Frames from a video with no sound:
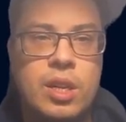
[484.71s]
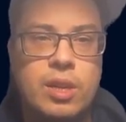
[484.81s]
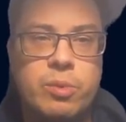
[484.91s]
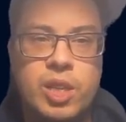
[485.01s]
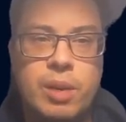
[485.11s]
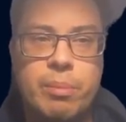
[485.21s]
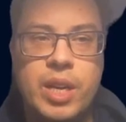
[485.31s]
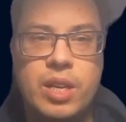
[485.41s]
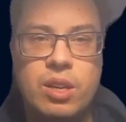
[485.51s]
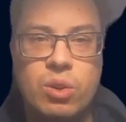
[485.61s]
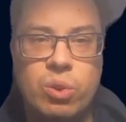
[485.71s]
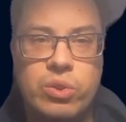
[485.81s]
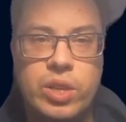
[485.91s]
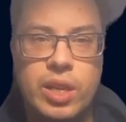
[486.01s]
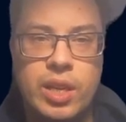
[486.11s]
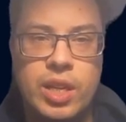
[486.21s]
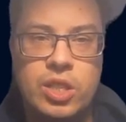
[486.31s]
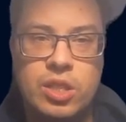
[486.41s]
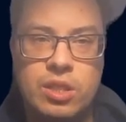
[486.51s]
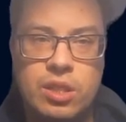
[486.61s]
it will combine all the
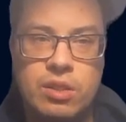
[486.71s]
actions